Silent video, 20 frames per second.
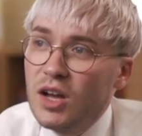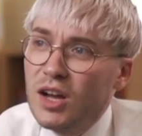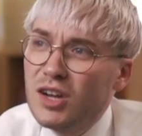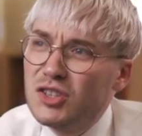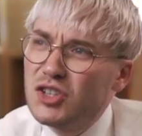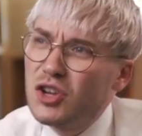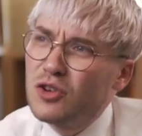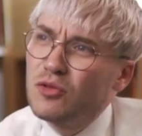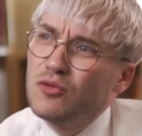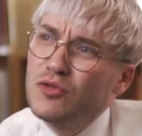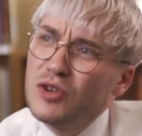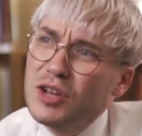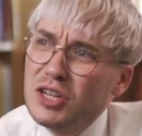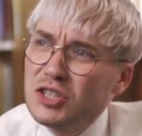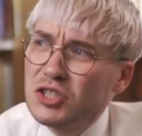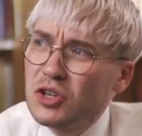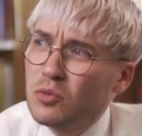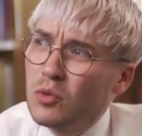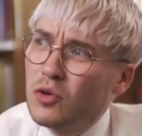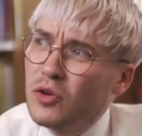I really
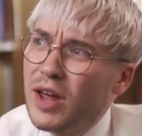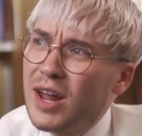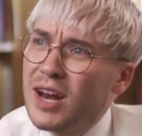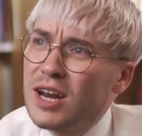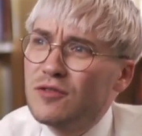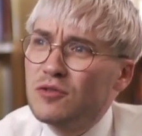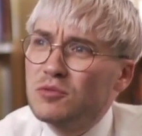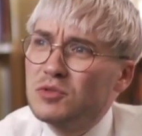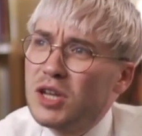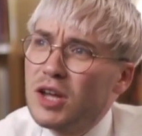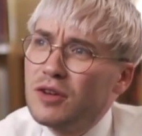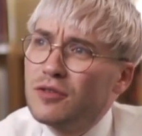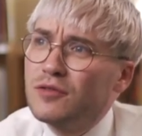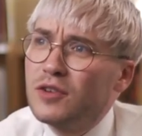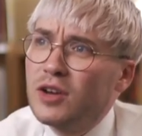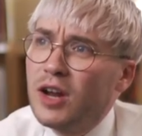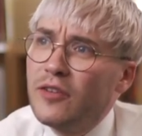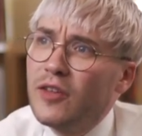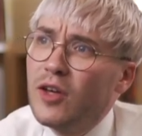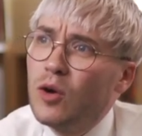don't want any of them to ever
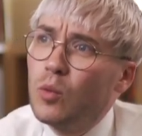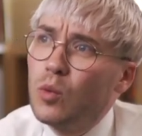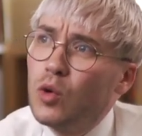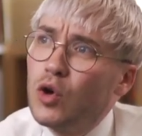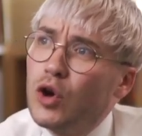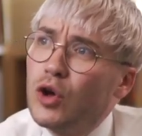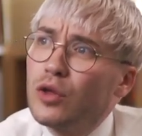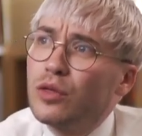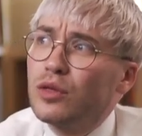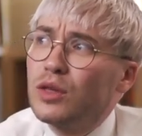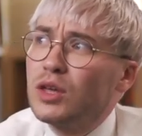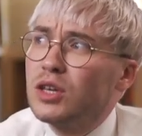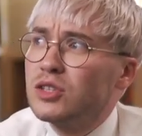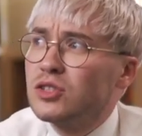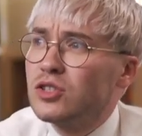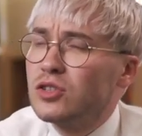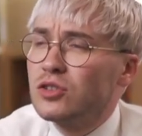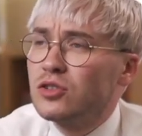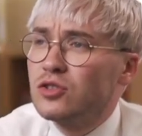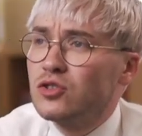feel like their worth
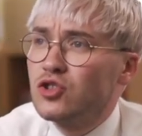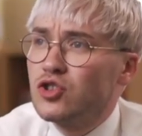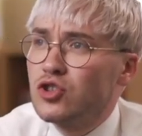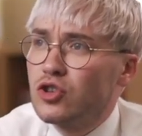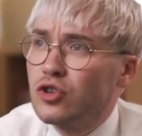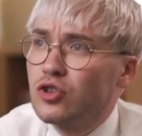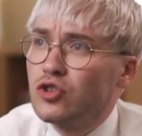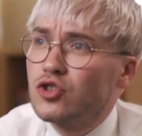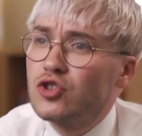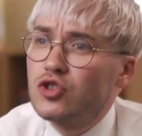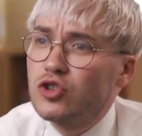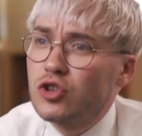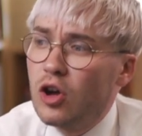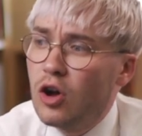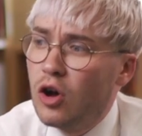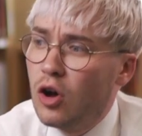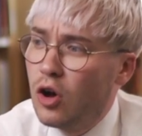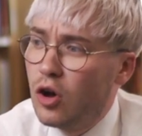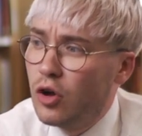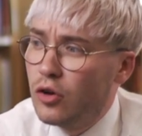is judged
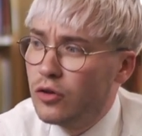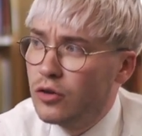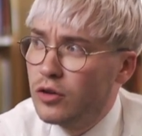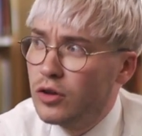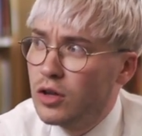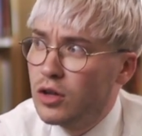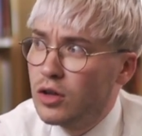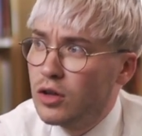on